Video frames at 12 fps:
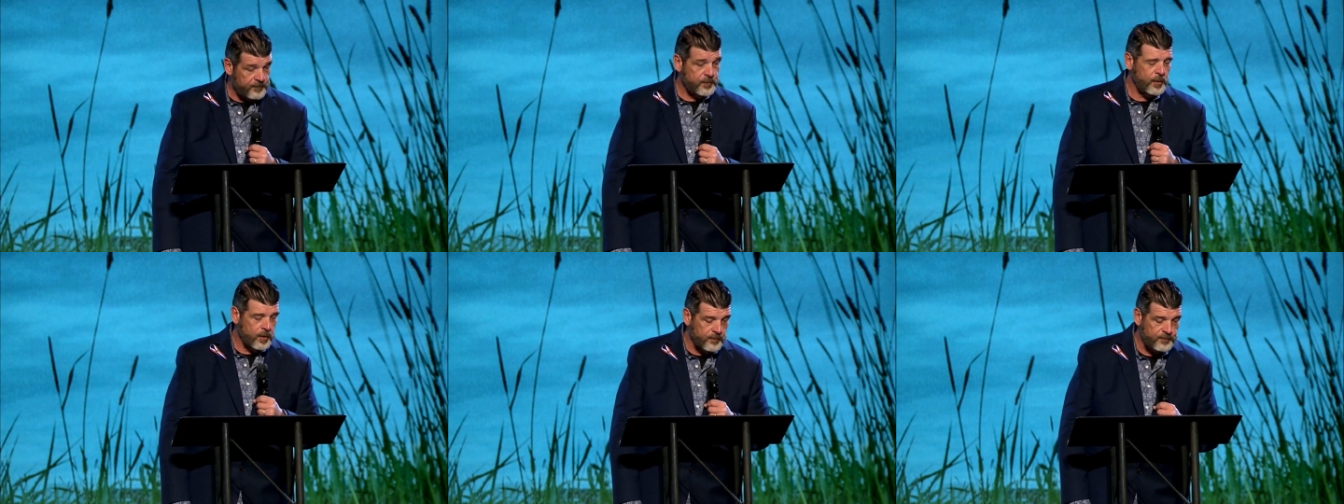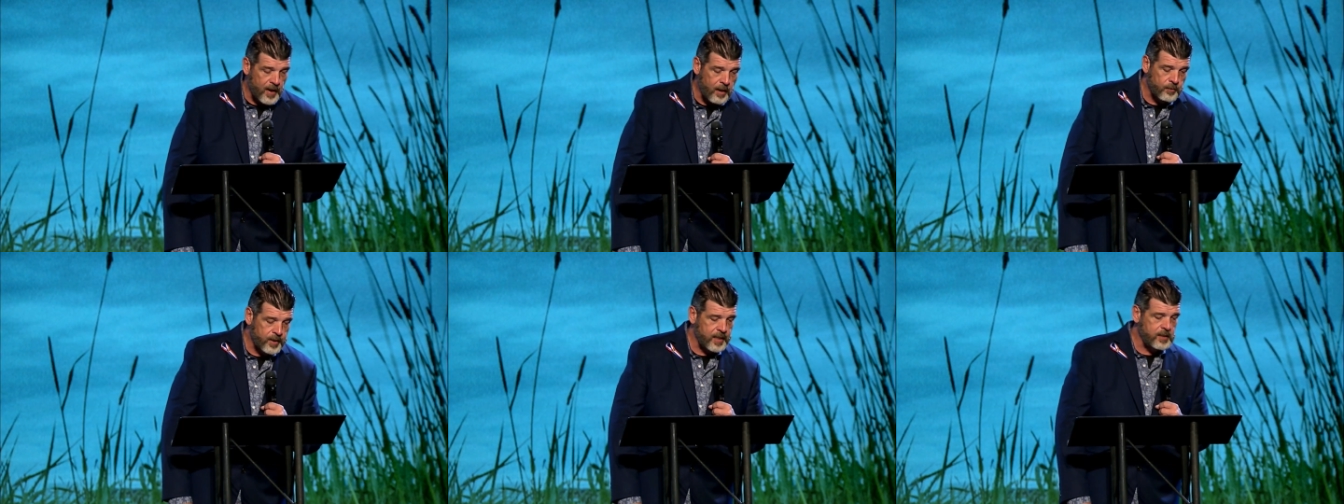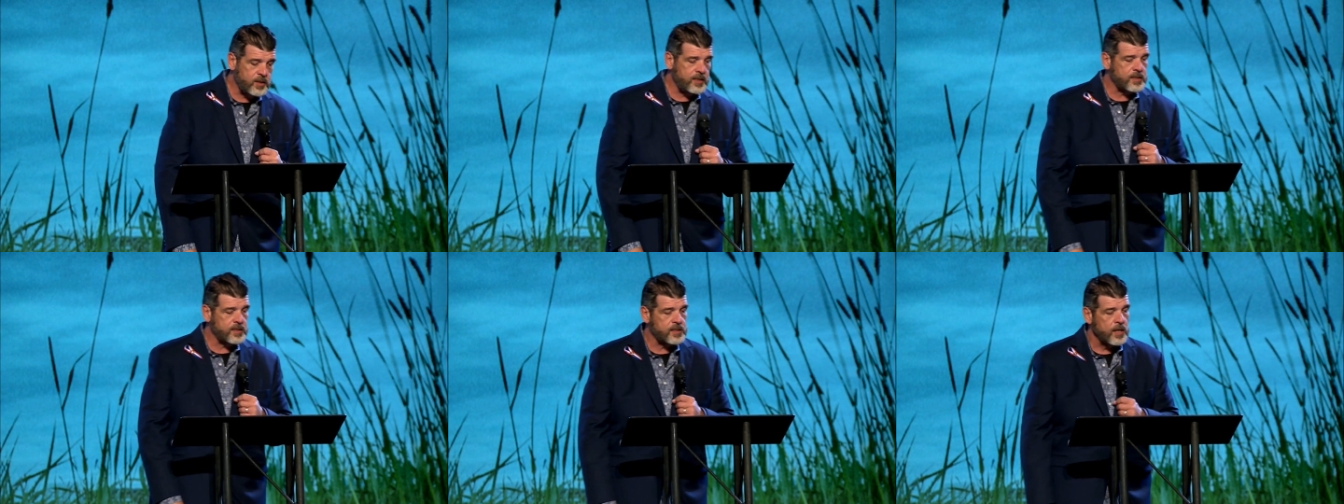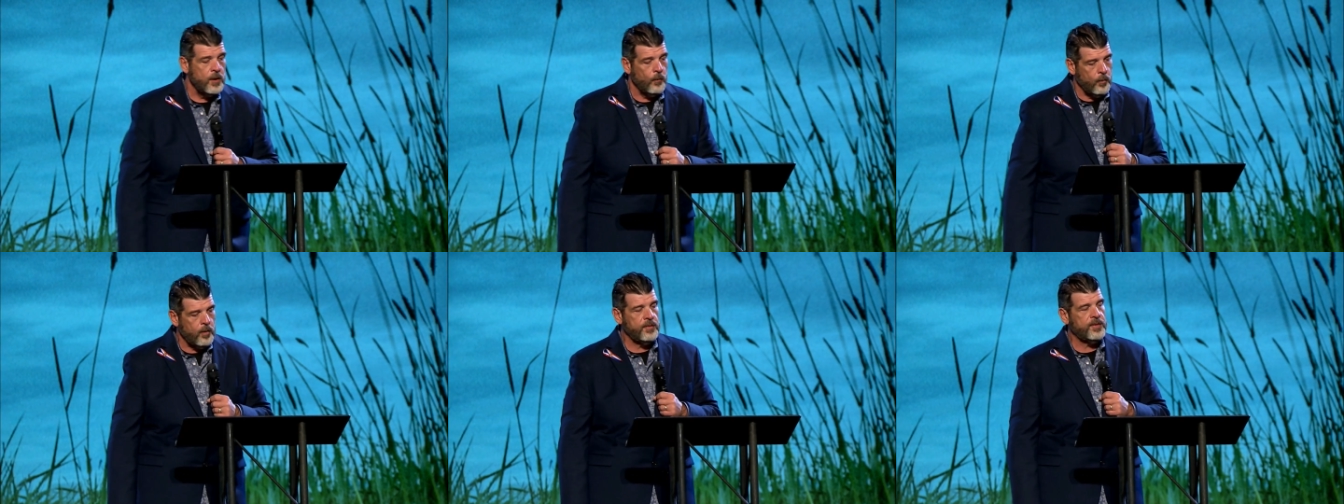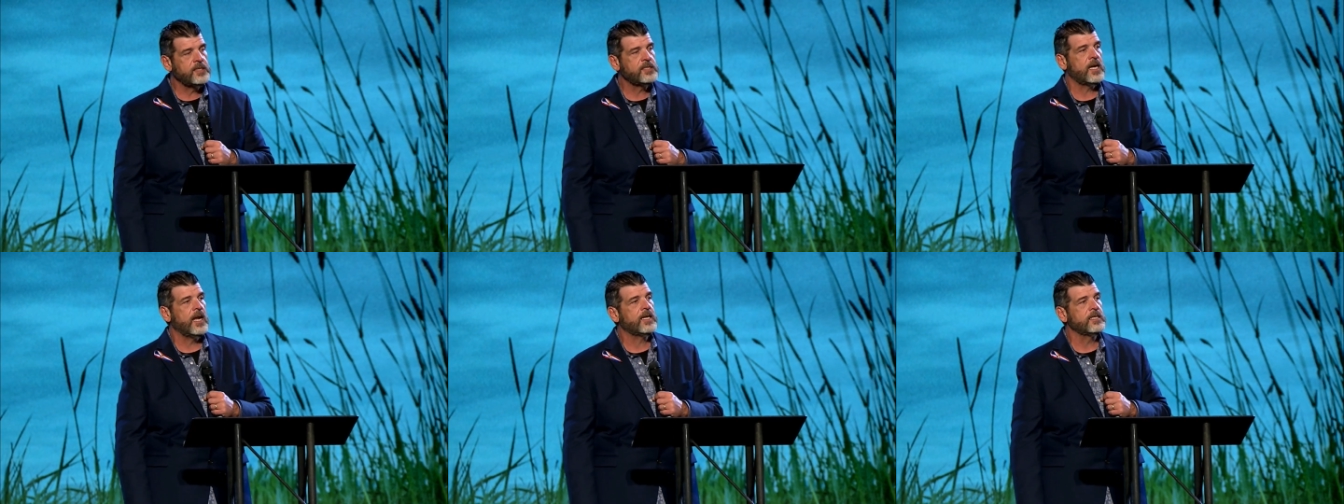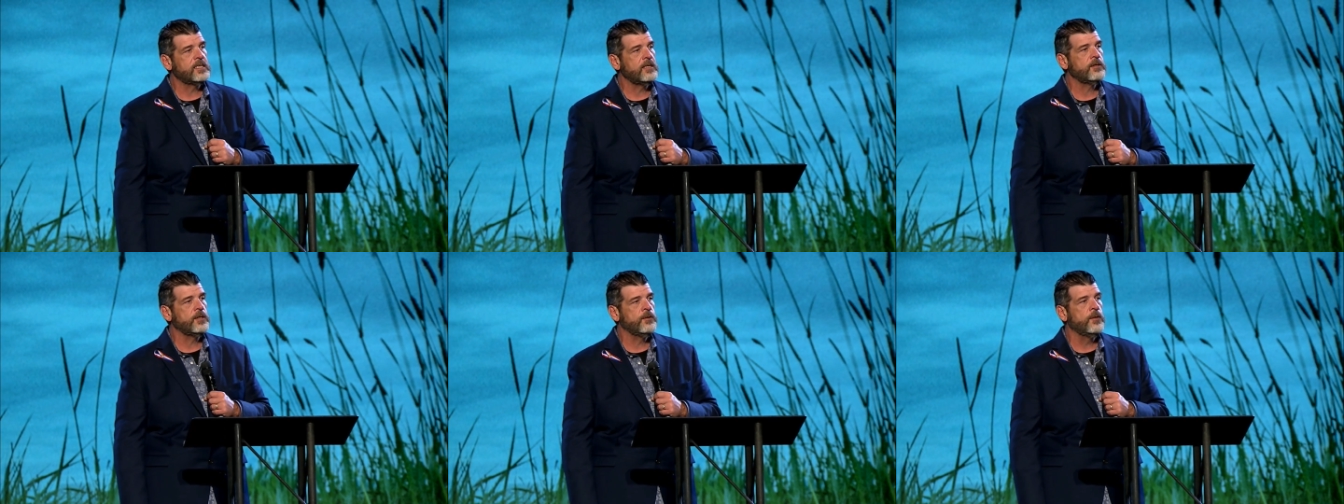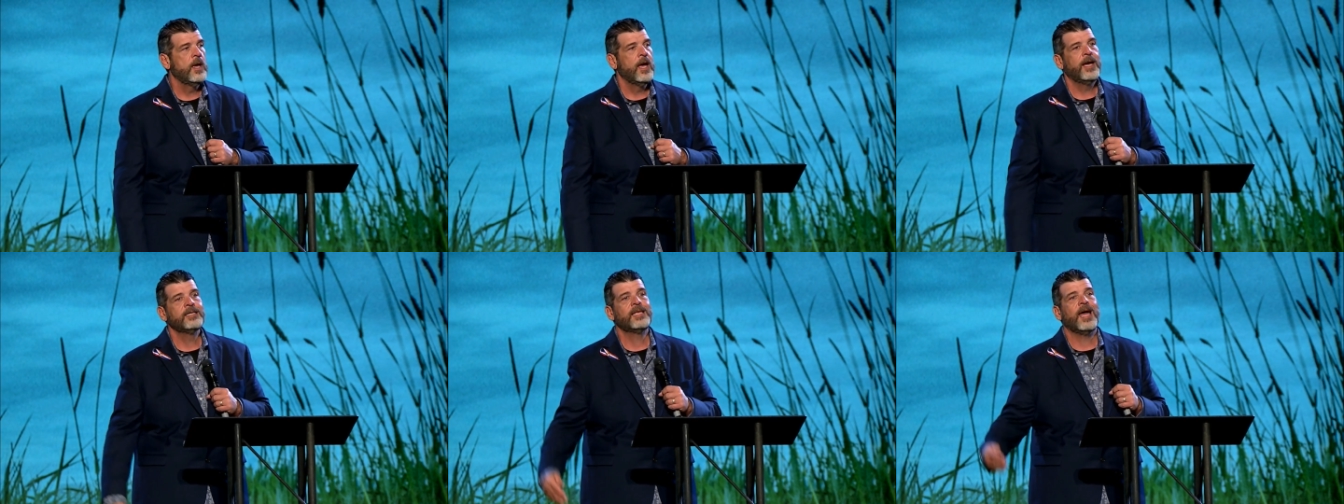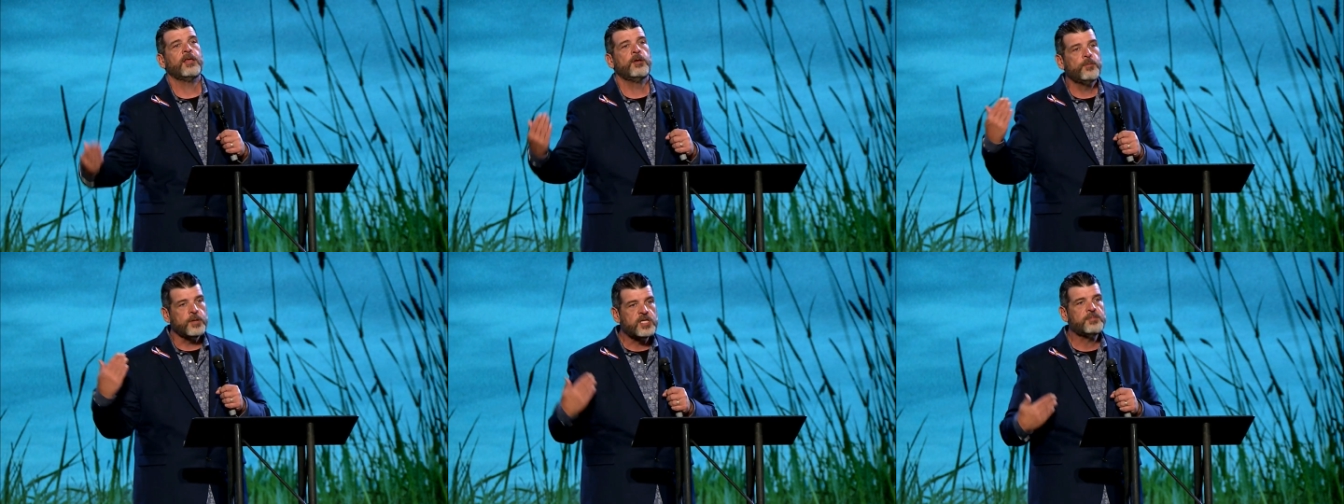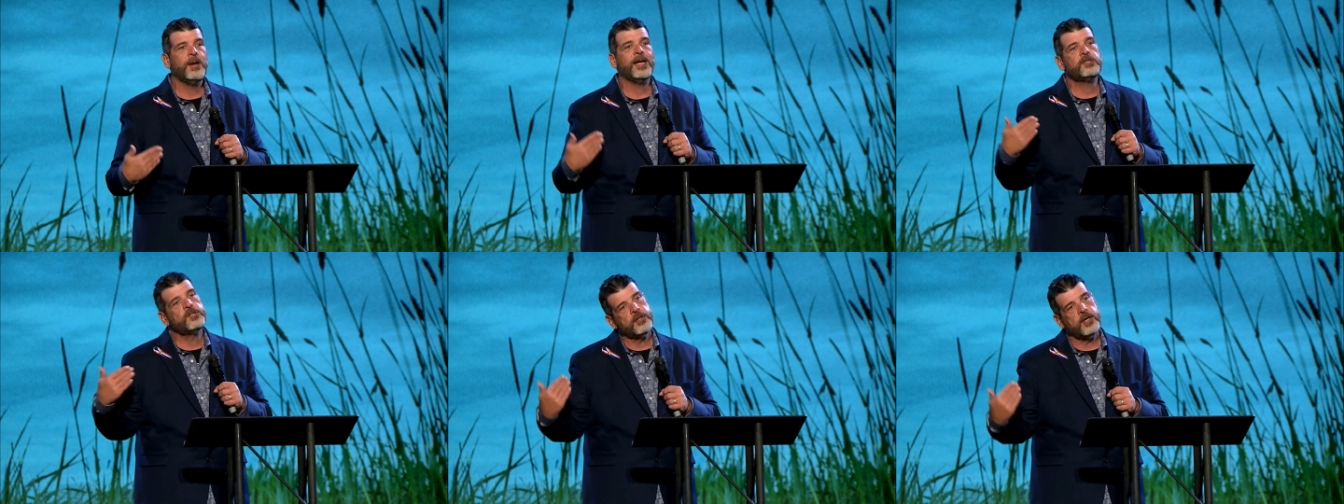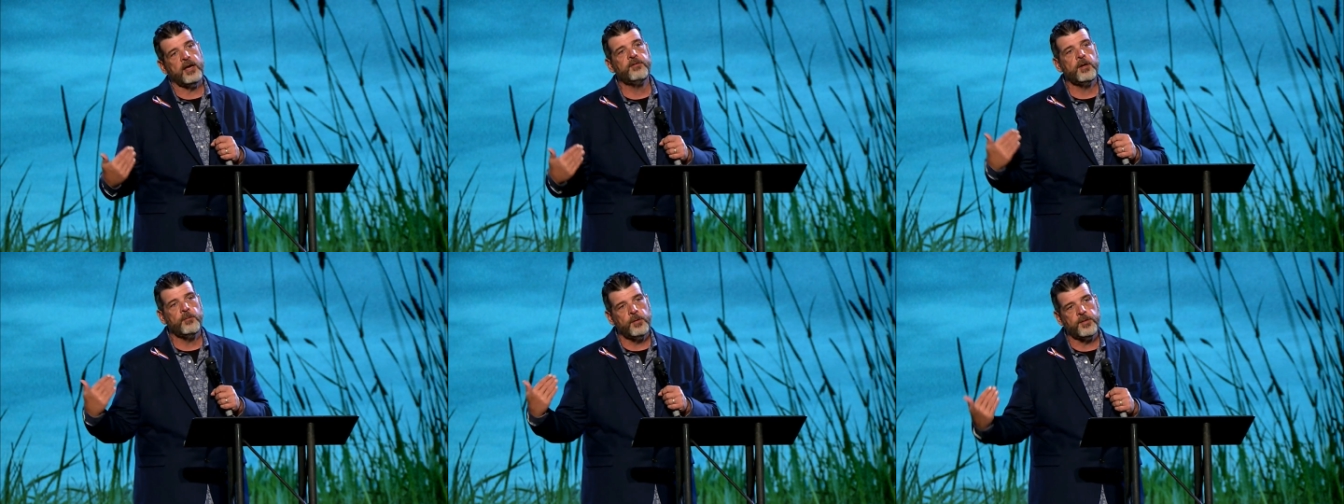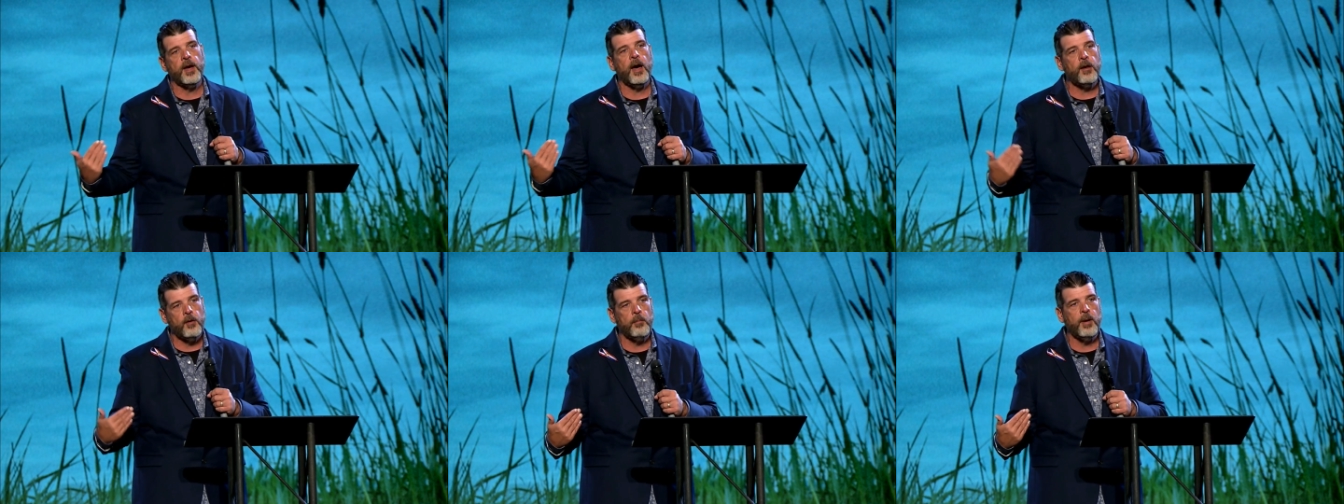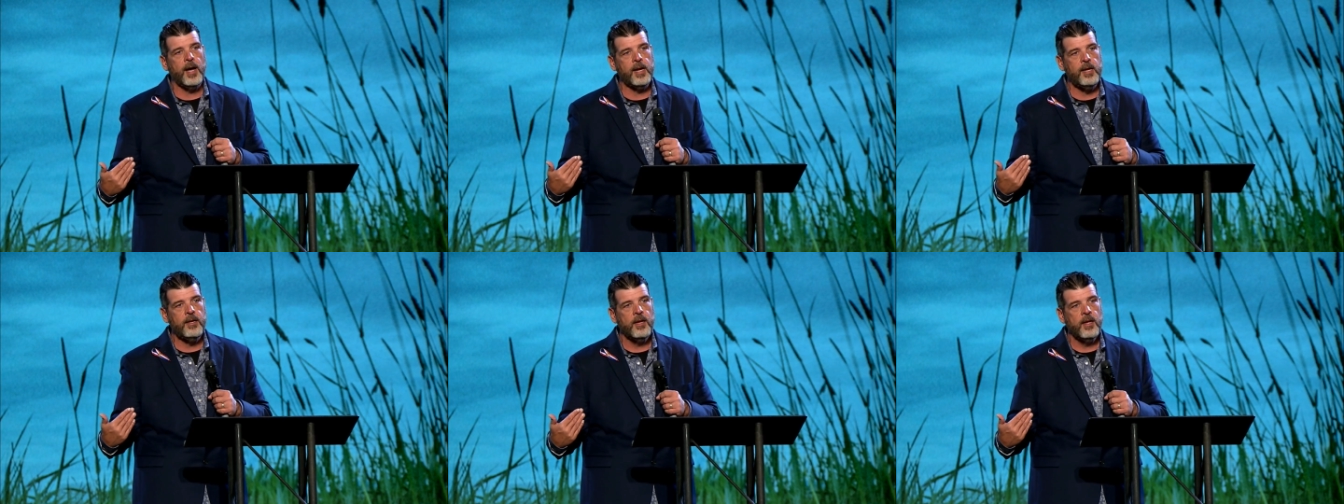you're going to follow King Jesus, one of the things that I can tell you is that you respect your covenant with God Almighty.